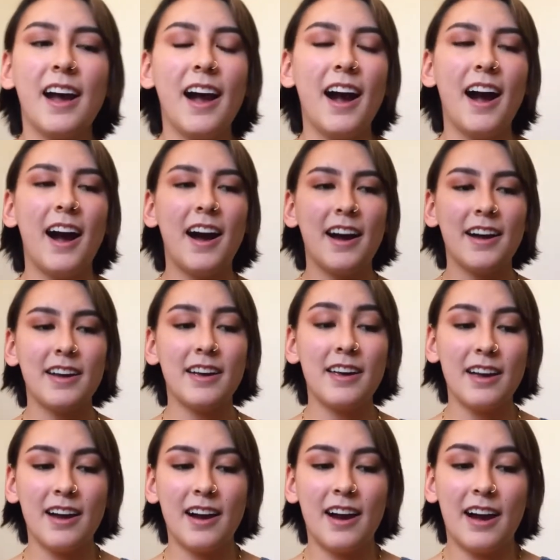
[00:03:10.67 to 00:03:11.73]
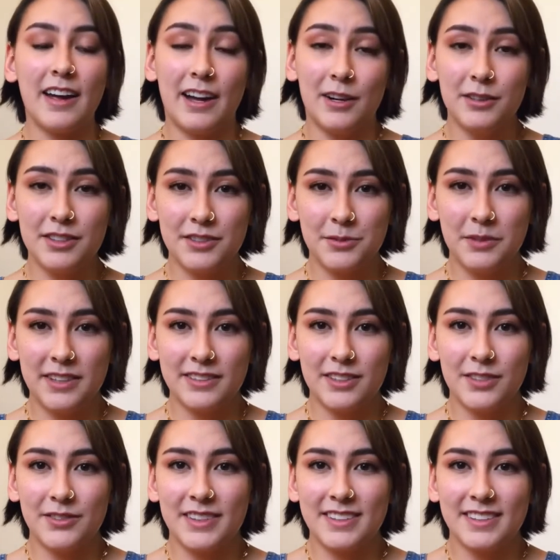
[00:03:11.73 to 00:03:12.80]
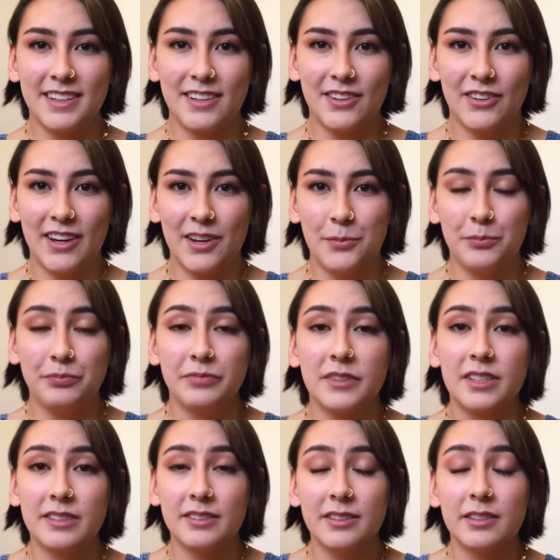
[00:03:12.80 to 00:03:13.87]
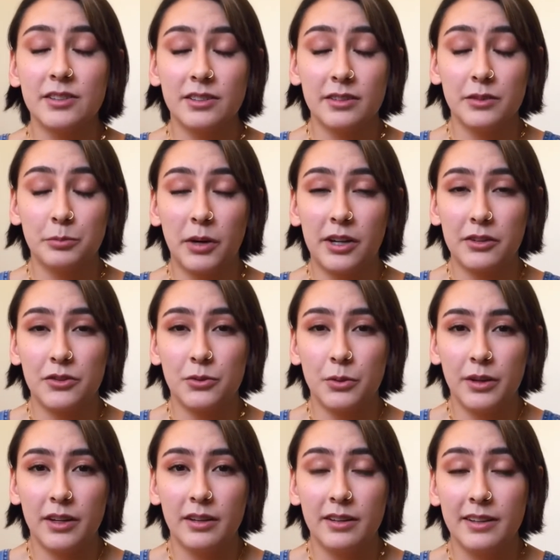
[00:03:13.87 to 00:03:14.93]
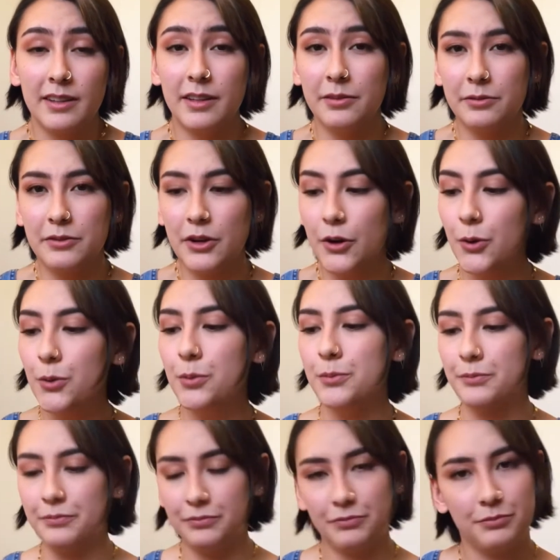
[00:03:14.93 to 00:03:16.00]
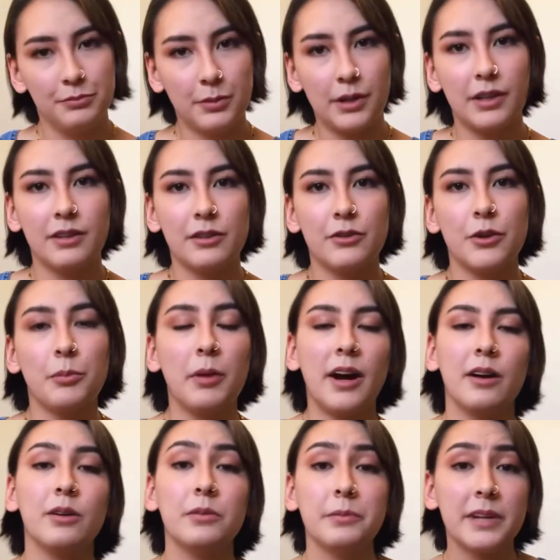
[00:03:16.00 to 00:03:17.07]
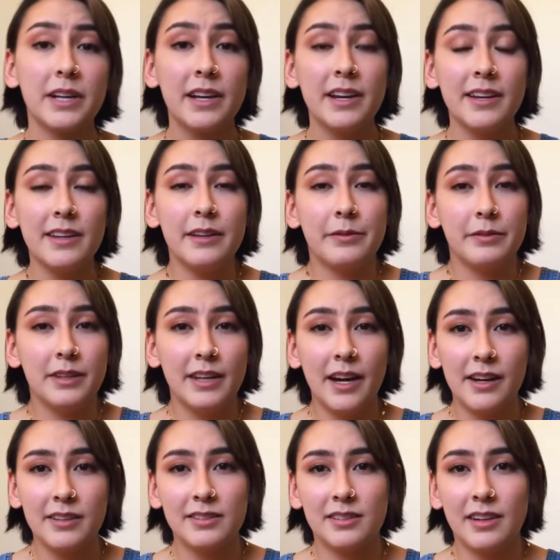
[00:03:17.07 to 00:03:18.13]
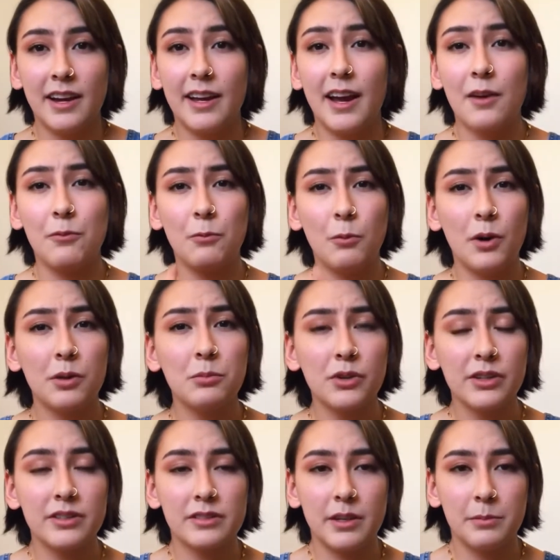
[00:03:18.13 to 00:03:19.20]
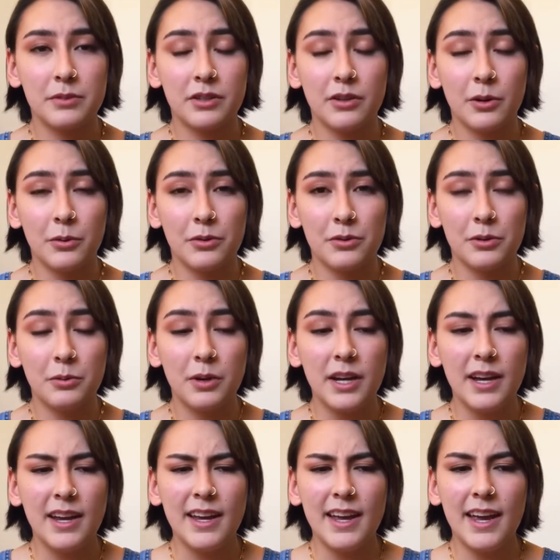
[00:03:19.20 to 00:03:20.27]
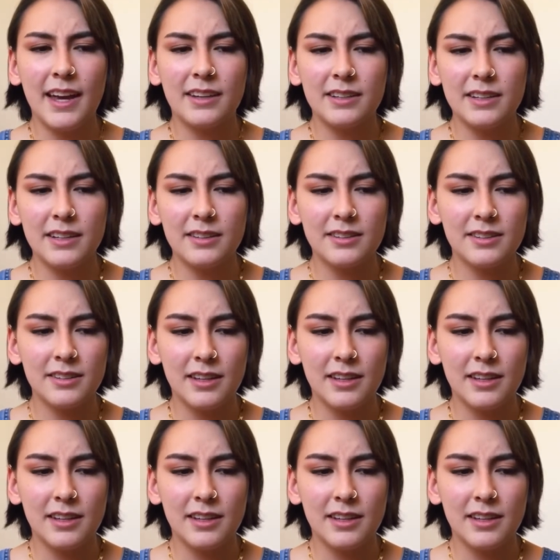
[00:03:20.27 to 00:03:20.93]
I held it to myself and said, okay, does this spark joy? If no, put it in the no pile. If yes, I have one more step to go through. And it's,